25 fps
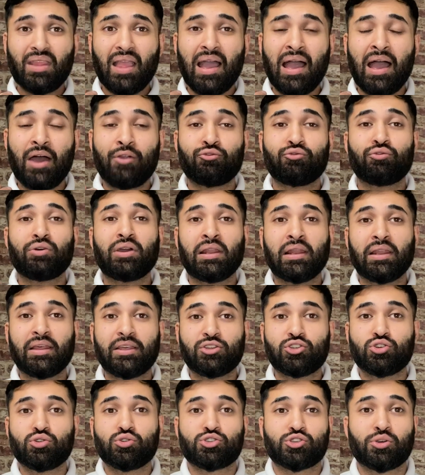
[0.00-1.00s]
and really
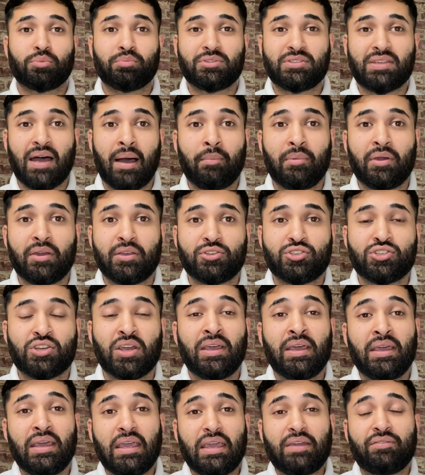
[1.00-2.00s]
do some damage
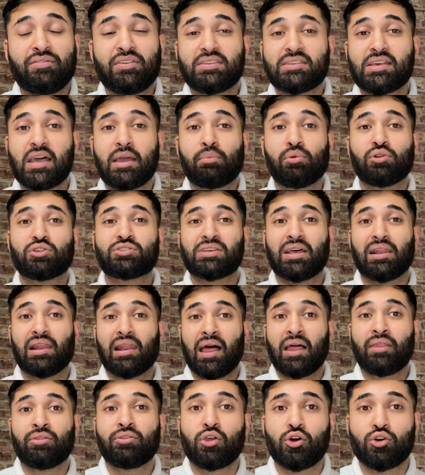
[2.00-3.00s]
if he's able to
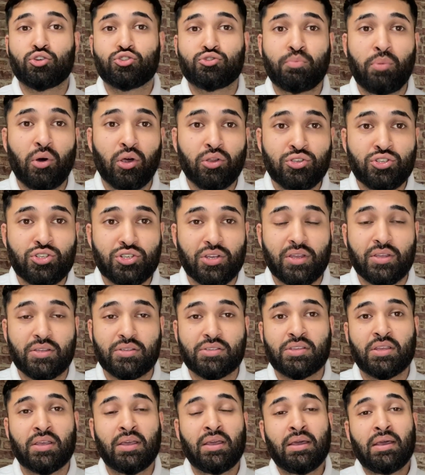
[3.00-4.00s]
land those
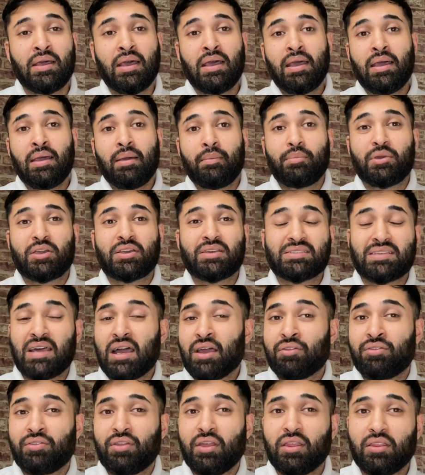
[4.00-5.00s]
punches. Because I
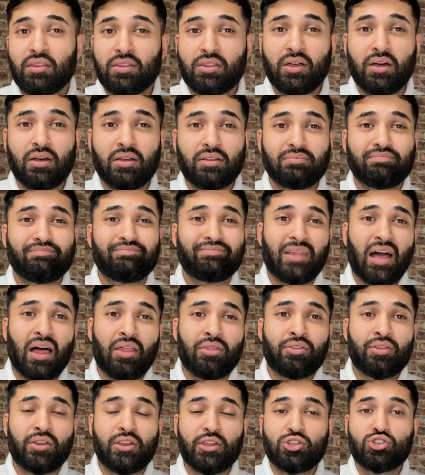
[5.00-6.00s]
think that
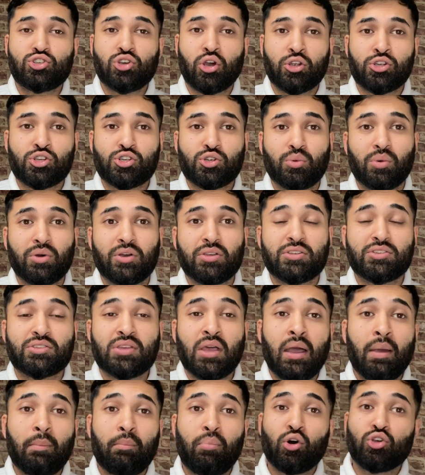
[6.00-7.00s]
Anthony Joshua's
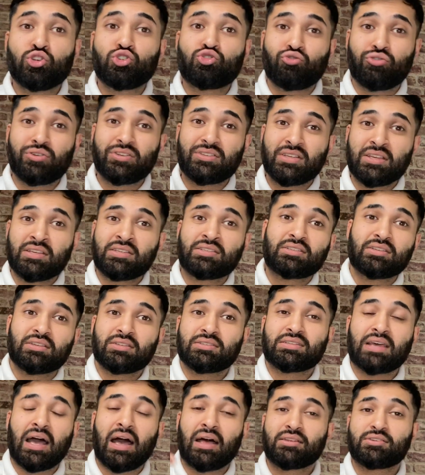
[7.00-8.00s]
punch
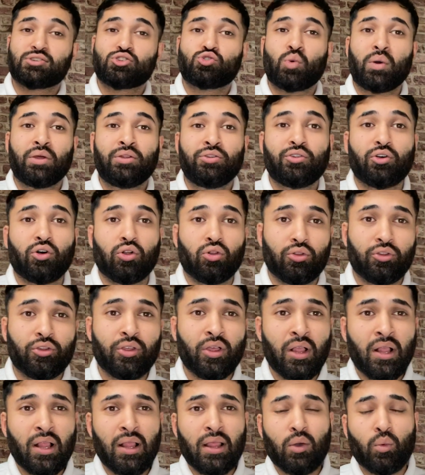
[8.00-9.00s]
resistance has dwindled.
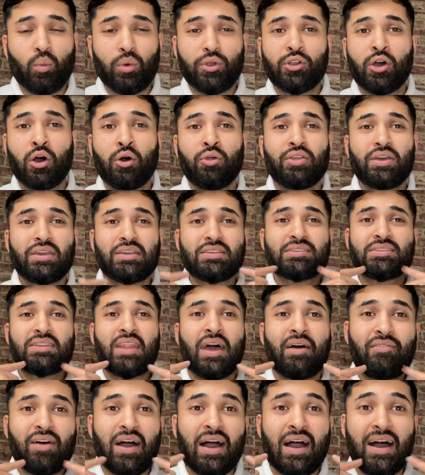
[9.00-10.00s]
We know that he's
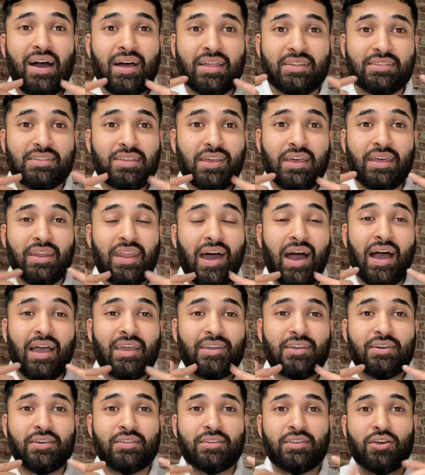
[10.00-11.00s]
never had an
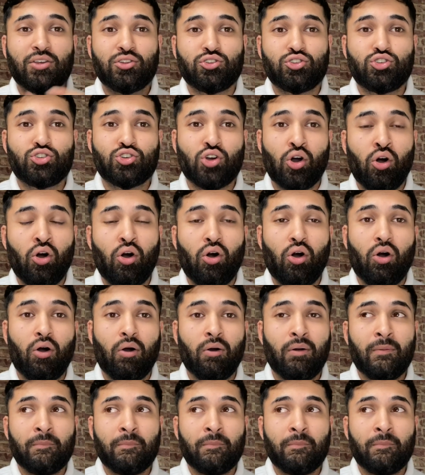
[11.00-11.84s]
iron jaw,